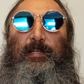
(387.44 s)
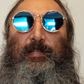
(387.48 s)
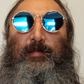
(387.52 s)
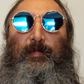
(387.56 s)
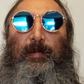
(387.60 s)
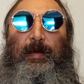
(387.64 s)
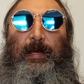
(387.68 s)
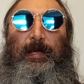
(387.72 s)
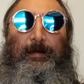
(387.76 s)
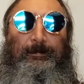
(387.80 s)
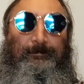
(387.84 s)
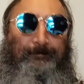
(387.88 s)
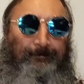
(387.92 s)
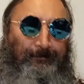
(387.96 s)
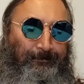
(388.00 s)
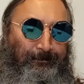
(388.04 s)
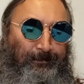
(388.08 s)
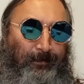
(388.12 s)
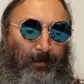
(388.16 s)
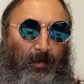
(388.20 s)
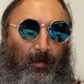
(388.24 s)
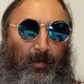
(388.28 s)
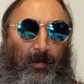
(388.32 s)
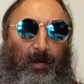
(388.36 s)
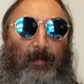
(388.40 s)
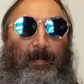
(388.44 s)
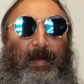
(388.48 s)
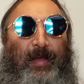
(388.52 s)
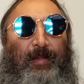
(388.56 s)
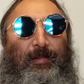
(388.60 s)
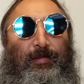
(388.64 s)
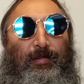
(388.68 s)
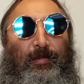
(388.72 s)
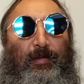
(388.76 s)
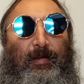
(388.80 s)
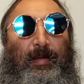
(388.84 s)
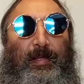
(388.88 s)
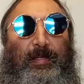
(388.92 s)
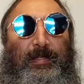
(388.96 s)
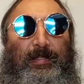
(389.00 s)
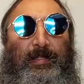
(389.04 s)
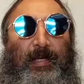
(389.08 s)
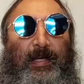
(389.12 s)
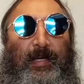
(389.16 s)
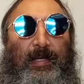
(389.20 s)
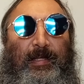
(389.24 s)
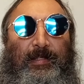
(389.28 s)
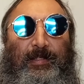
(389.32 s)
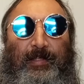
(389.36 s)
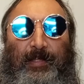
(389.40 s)
it. It's been, what, about thirty
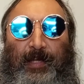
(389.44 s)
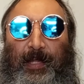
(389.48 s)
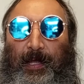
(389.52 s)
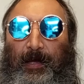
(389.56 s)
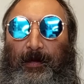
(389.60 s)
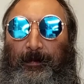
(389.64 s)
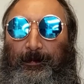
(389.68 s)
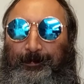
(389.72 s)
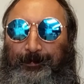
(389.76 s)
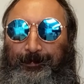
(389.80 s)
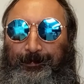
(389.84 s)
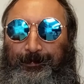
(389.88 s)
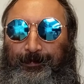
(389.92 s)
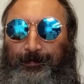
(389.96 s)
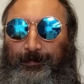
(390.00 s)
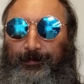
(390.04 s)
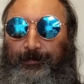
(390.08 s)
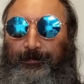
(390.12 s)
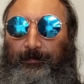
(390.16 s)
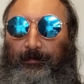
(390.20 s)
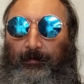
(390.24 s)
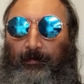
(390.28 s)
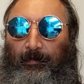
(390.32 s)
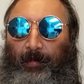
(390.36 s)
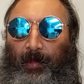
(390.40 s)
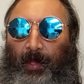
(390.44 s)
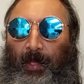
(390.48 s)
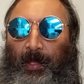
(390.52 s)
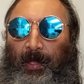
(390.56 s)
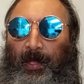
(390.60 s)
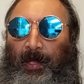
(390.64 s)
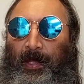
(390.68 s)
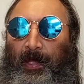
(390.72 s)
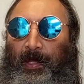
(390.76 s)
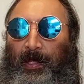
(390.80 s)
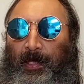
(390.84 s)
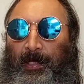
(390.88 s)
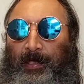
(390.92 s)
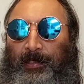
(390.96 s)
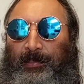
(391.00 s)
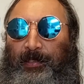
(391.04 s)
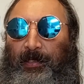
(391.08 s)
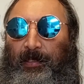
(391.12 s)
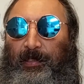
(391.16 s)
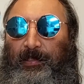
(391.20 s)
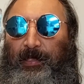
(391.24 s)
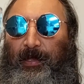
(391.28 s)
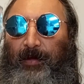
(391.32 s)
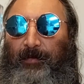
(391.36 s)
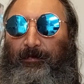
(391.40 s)
seconds now?
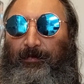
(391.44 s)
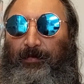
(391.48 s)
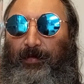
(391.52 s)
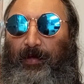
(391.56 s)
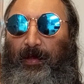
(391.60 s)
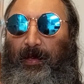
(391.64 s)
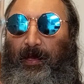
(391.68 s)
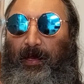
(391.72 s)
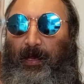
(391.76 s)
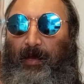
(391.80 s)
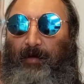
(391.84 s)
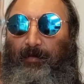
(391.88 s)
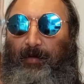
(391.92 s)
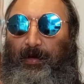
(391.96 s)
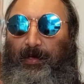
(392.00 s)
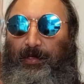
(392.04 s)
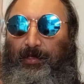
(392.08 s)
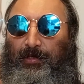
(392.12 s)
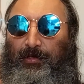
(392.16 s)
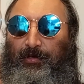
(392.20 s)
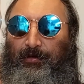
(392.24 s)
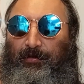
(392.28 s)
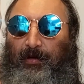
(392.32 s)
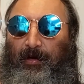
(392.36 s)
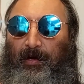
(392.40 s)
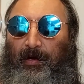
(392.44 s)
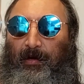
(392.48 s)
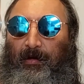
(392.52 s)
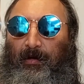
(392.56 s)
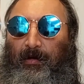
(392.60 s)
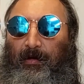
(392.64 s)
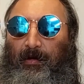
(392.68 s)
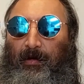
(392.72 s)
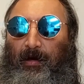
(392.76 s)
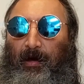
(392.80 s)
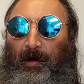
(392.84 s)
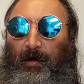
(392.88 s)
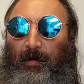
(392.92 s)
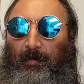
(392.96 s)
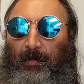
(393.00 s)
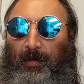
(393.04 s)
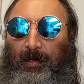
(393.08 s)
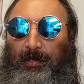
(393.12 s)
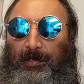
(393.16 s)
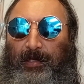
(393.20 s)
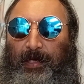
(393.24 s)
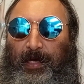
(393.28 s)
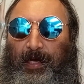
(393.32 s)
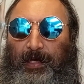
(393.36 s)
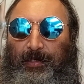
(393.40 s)
Still has that very strong
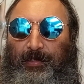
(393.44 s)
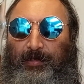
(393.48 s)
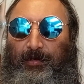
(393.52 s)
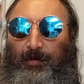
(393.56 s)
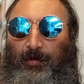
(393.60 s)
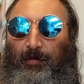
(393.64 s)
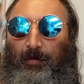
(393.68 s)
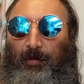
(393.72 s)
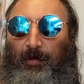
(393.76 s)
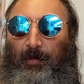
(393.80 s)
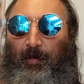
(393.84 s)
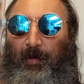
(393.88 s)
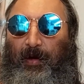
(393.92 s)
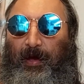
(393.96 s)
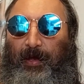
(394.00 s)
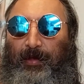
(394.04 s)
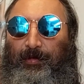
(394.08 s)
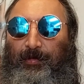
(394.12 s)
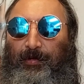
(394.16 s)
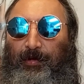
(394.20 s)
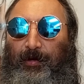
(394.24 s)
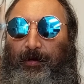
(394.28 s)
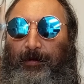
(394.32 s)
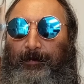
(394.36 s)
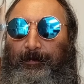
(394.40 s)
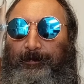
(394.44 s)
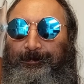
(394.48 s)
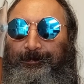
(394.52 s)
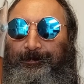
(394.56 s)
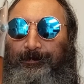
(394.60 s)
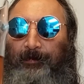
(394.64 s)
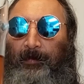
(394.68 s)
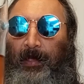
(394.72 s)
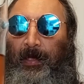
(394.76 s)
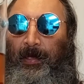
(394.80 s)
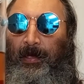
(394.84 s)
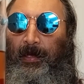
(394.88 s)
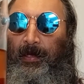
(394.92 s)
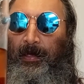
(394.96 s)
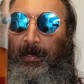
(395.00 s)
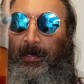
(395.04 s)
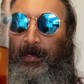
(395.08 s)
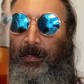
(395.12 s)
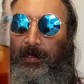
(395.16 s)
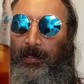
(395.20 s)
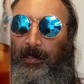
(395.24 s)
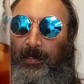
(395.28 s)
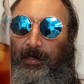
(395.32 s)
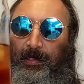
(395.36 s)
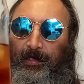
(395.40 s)
cola taste all the way through.
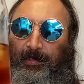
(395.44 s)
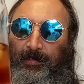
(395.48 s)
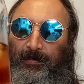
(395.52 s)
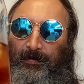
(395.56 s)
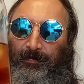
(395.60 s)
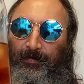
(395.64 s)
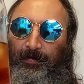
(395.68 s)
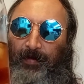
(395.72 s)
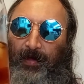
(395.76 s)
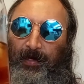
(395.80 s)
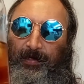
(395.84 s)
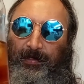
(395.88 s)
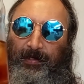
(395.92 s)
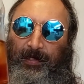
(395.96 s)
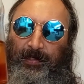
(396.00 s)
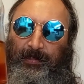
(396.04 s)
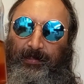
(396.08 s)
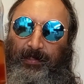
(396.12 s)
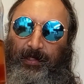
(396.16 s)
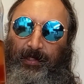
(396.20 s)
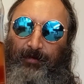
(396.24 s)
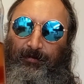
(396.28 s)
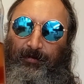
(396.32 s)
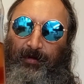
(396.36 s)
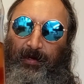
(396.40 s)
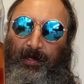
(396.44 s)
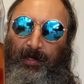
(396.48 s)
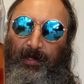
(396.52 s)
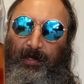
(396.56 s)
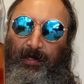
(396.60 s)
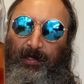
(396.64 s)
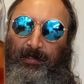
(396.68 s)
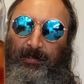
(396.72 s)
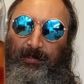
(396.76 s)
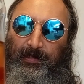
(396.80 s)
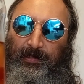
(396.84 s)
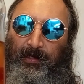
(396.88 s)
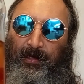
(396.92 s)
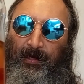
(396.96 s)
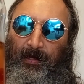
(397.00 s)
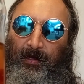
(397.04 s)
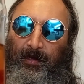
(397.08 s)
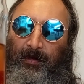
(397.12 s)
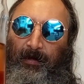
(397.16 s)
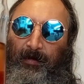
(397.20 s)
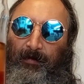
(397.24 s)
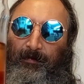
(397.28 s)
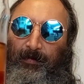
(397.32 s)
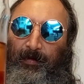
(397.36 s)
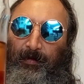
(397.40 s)
It is a fantastic drink. It is
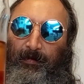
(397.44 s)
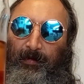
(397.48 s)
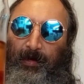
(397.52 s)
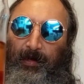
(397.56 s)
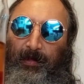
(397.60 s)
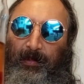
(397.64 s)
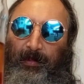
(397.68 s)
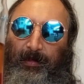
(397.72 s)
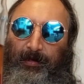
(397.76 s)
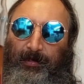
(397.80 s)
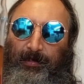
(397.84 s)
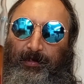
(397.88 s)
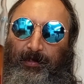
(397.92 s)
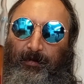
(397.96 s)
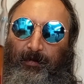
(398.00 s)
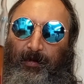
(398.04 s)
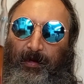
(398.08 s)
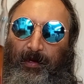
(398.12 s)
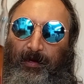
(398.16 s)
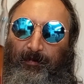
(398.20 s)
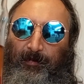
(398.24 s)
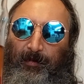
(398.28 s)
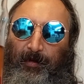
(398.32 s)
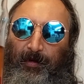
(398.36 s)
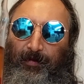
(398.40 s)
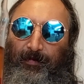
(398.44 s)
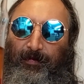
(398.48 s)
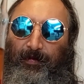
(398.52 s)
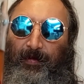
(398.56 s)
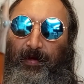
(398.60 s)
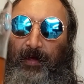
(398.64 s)
very close to one of my